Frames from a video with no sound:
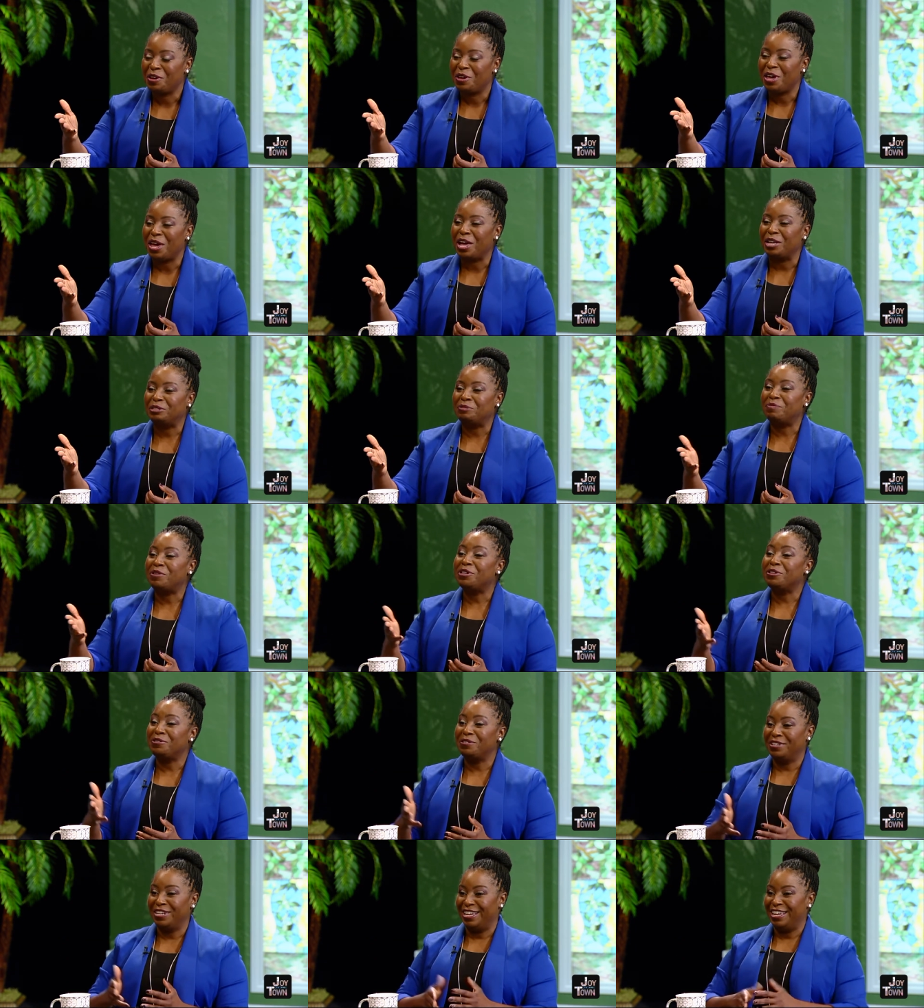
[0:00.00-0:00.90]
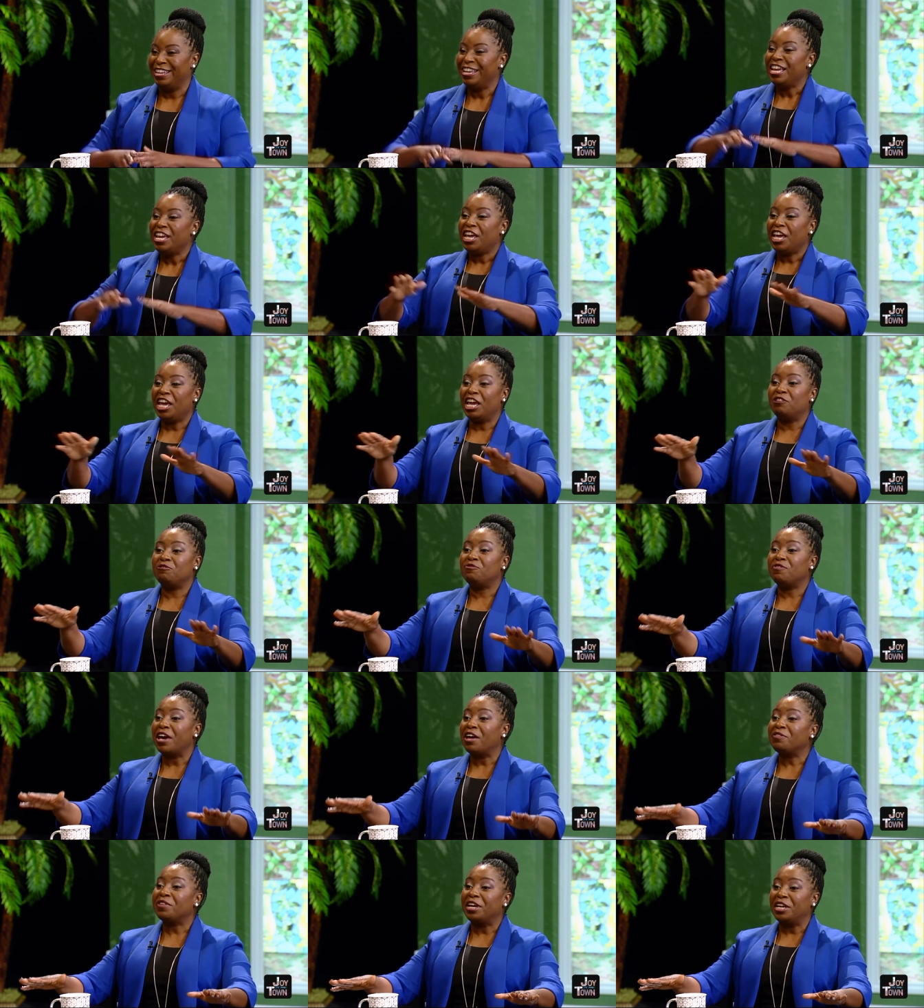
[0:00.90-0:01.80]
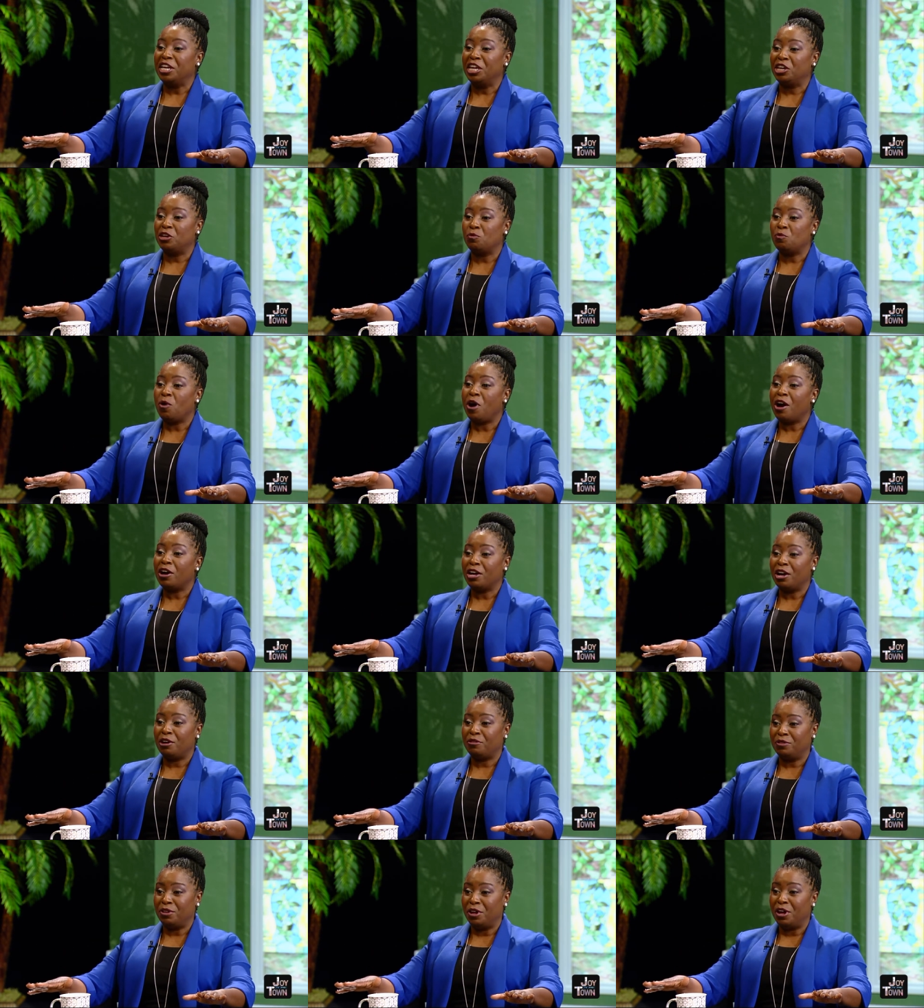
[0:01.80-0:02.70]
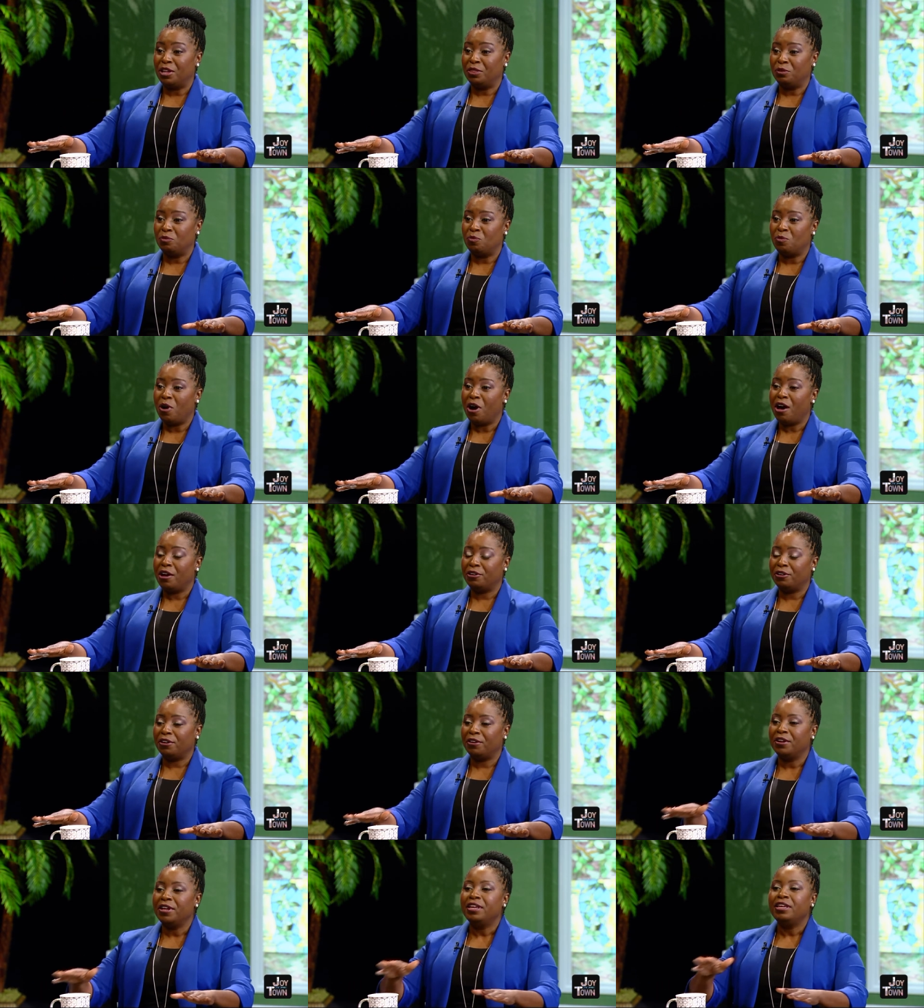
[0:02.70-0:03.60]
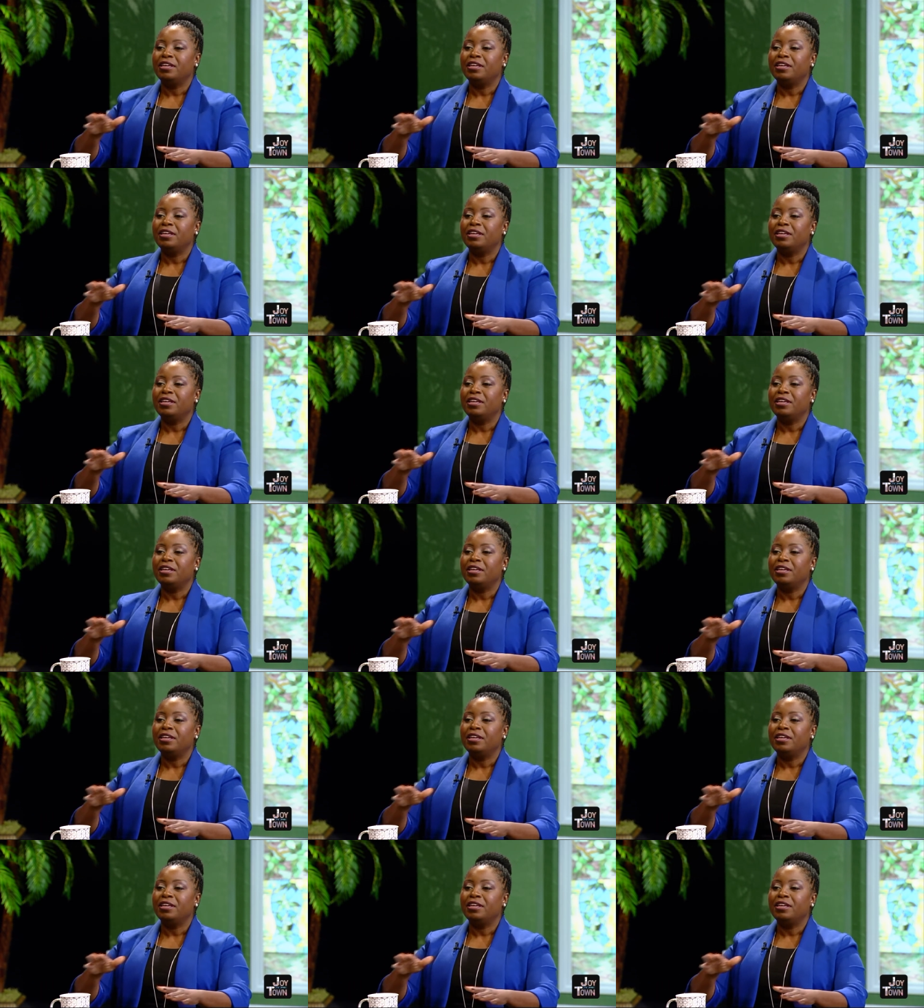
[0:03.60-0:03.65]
as Peter did, and found that he could walk off on the water,